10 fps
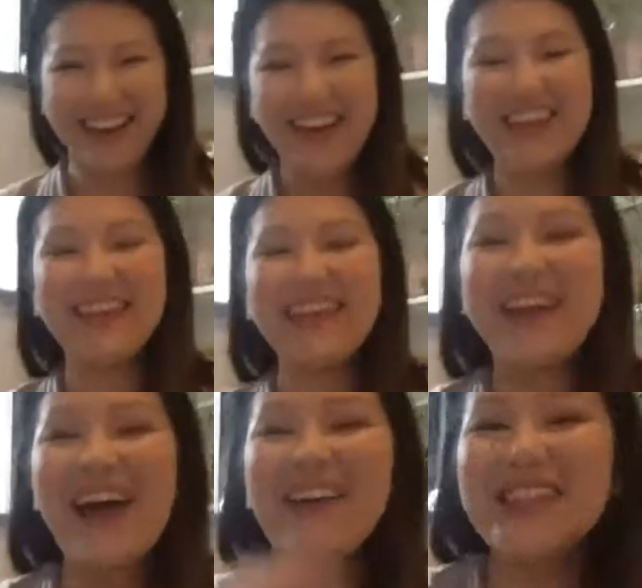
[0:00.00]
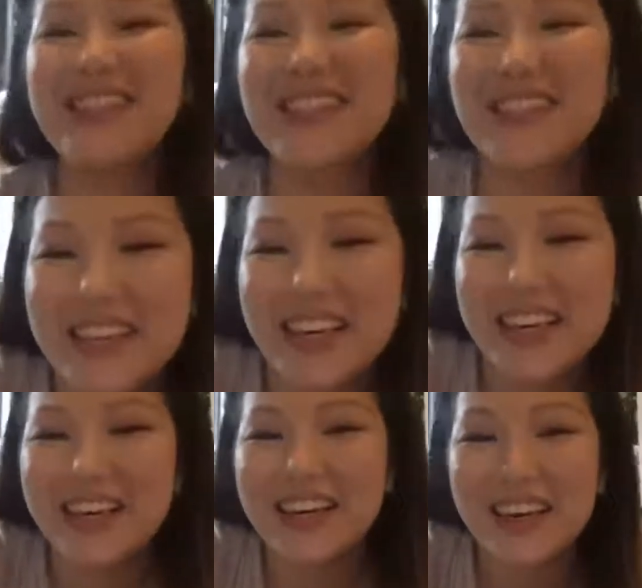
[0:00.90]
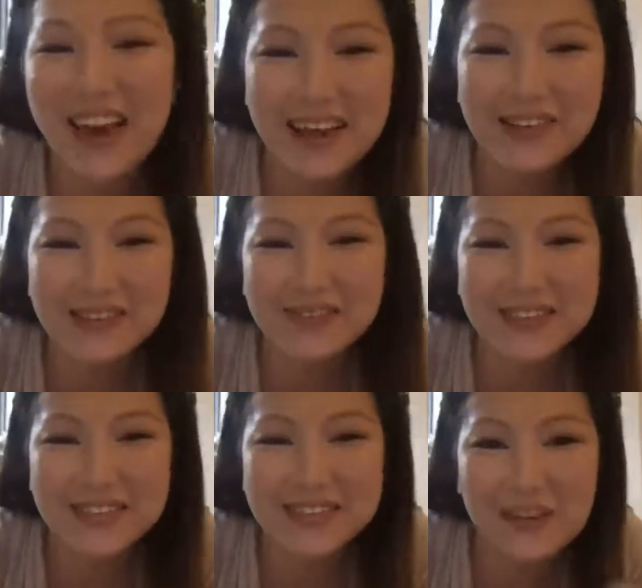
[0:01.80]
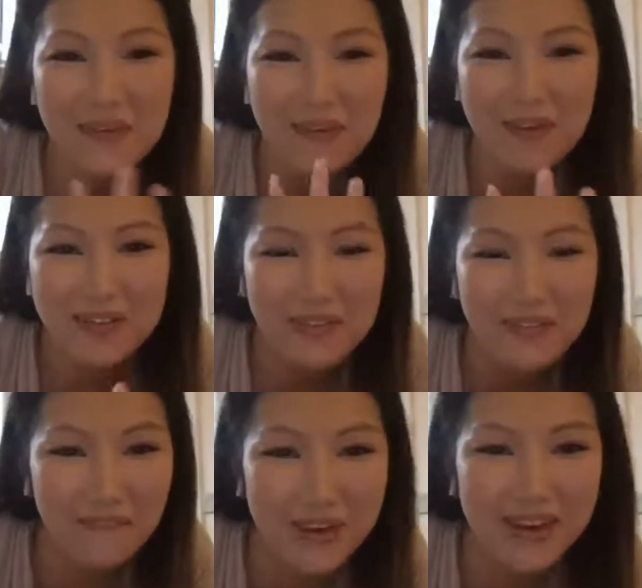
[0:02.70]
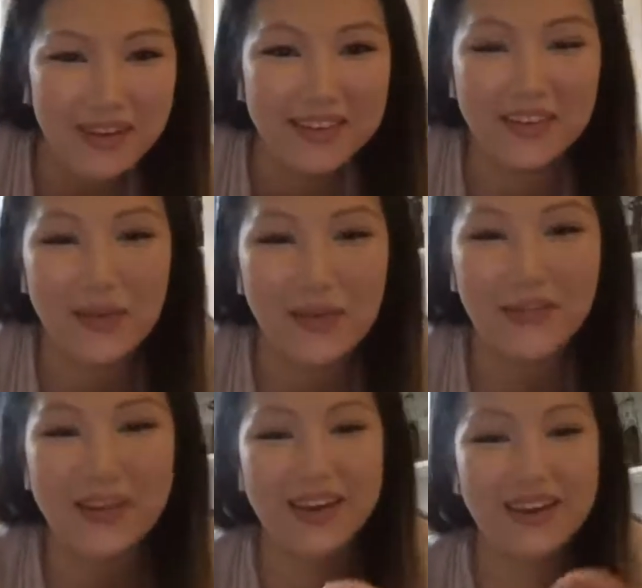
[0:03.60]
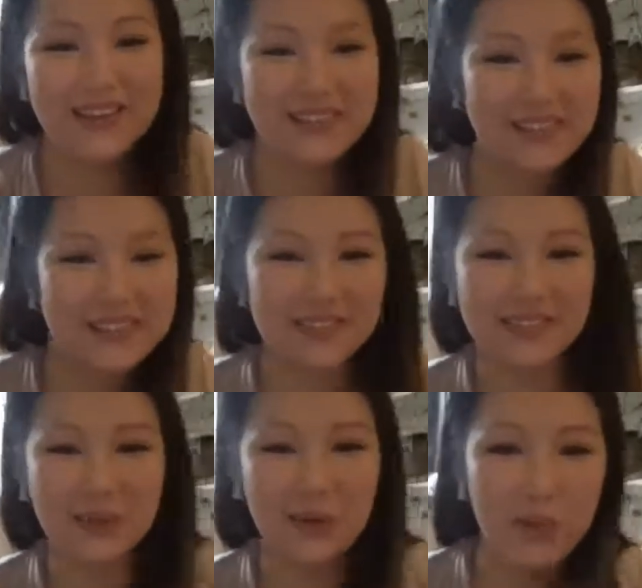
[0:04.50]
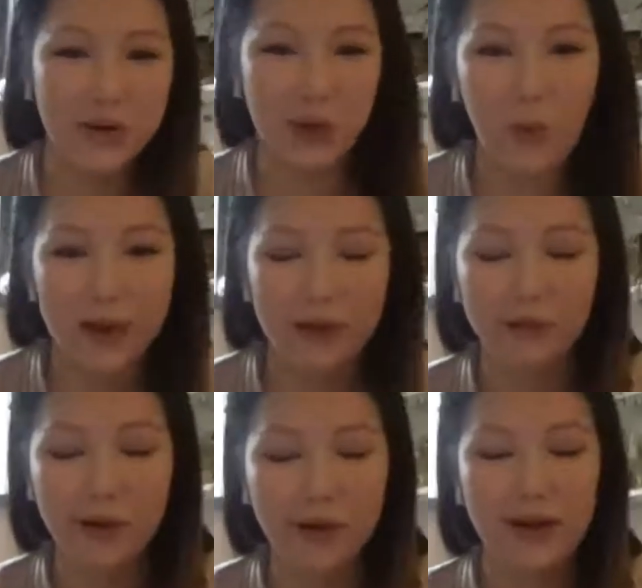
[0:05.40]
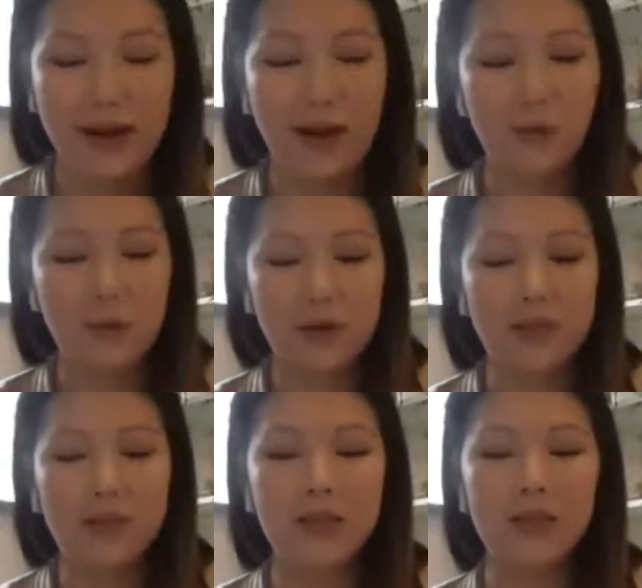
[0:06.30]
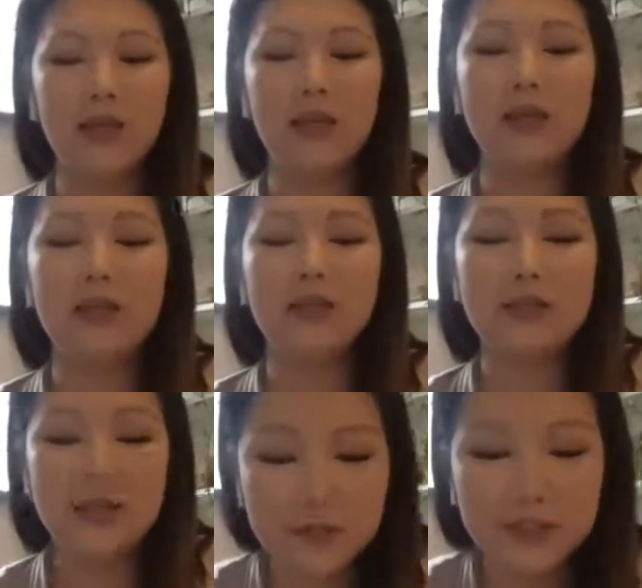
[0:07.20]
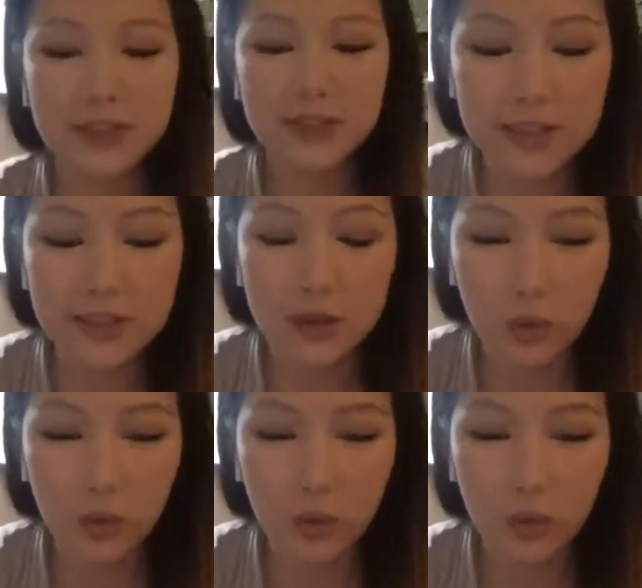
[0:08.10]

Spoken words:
And then now it seems like I don't really know where they went, you know, like they're pretty quiet right now, but definitely they were